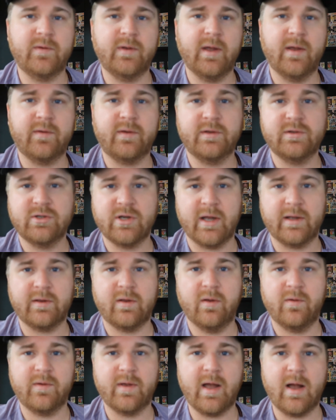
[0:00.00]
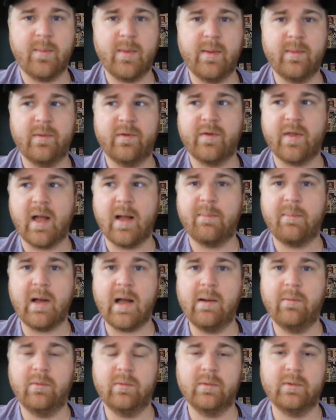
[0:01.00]
If you guys could check those out, maybe stop
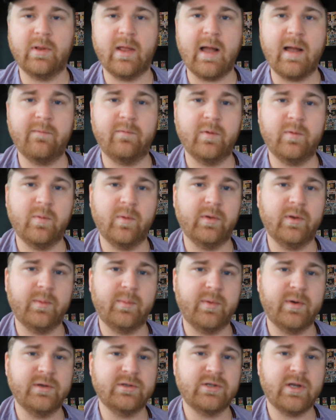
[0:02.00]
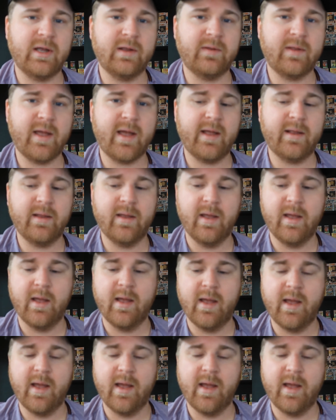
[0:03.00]
by when we're live, we'd really appreciate that.